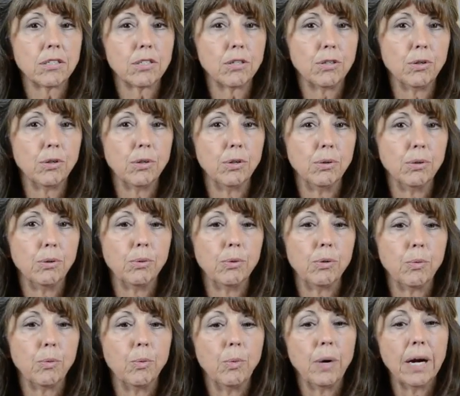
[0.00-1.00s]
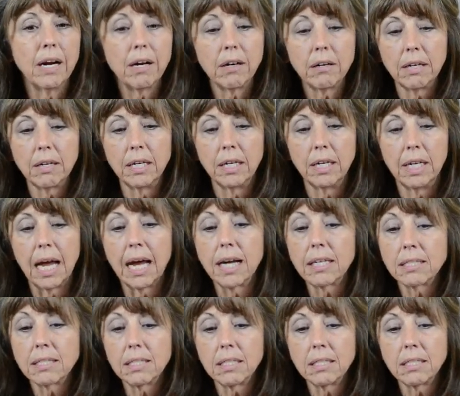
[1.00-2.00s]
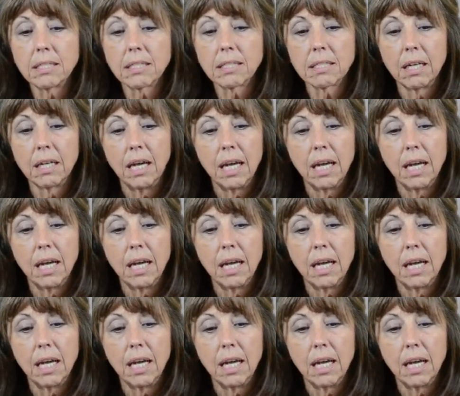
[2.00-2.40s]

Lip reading: to where it exits